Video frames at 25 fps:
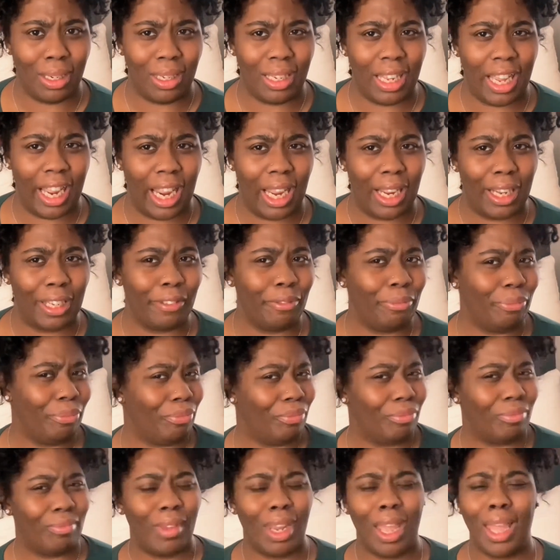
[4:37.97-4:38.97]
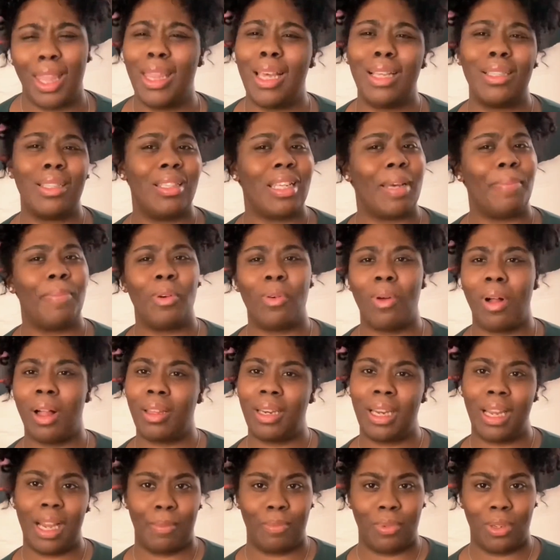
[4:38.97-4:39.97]
Like, that's the type of
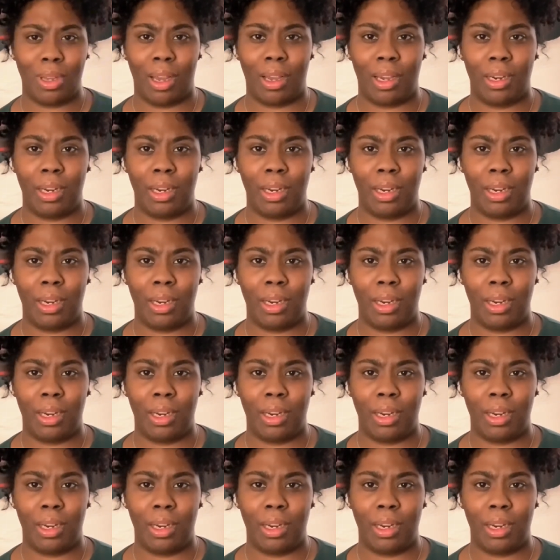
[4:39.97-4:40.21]
quality I'm talking